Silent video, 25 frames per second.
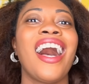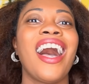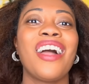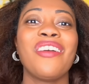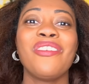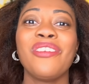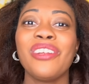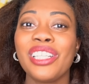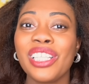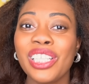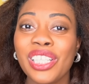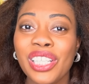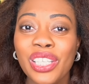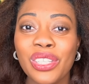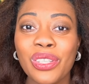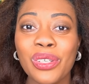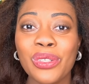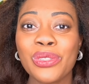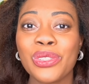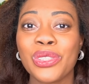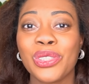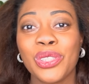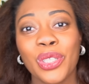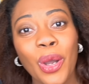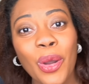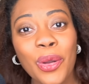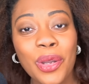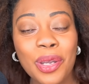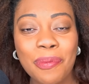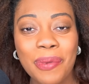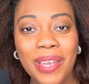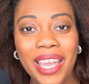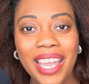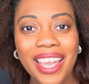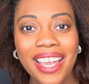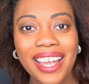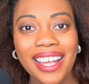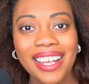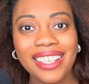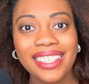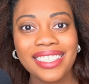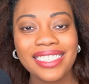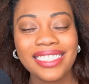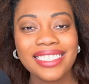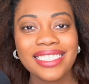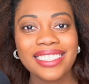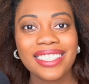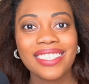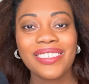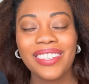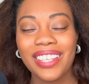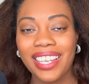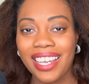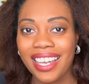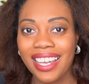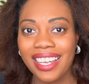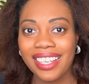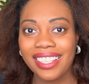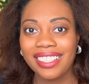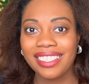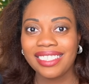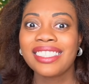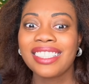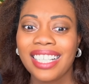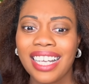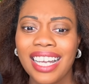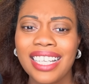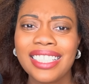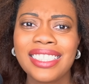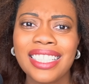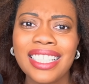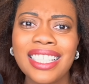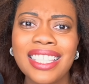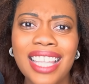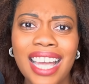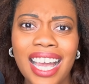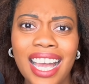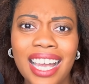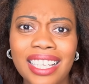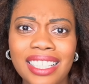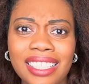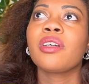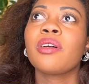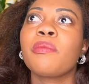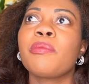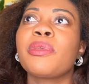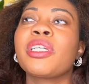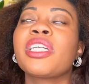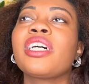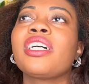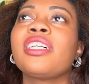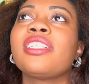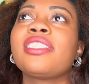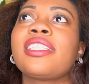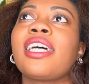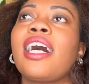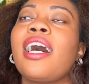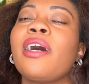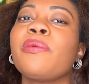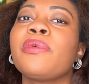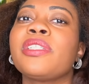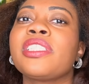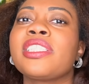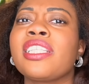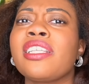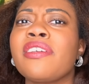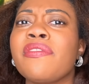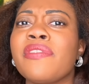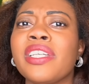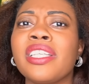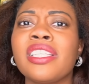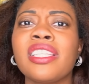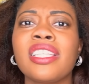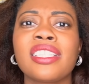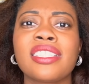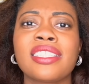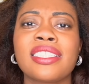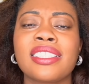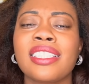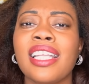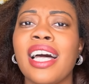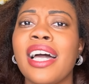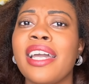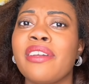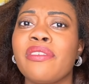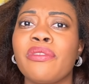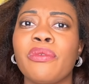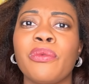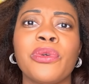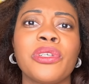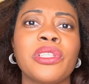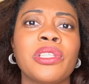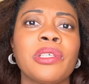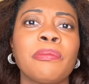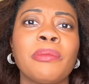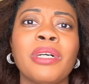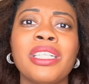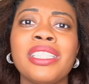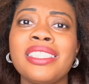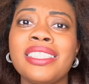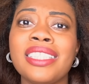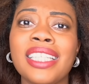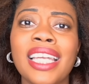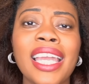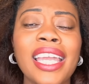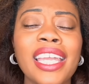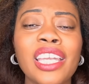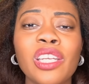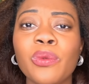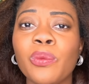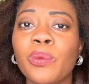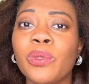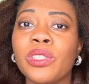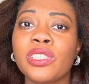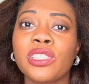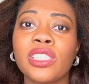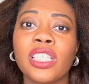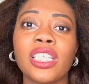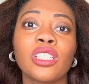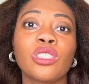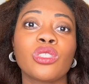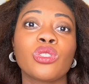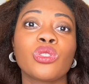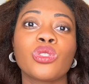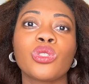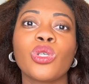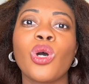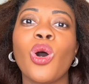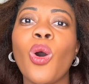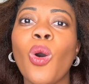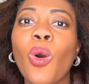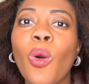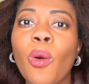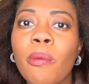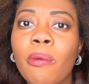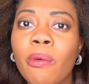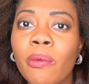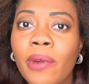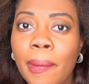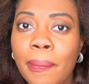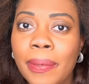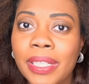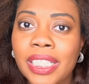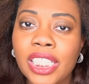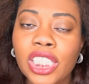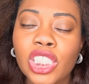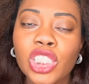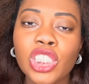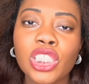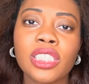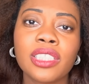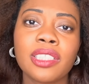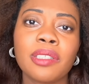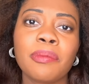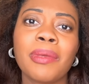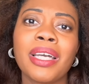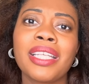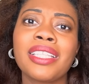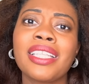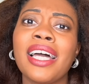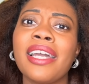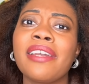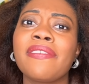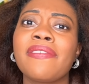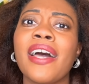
I really need those yoga pants. Okay. I did that because I was living this life where the mundane was like so repetitious in my life.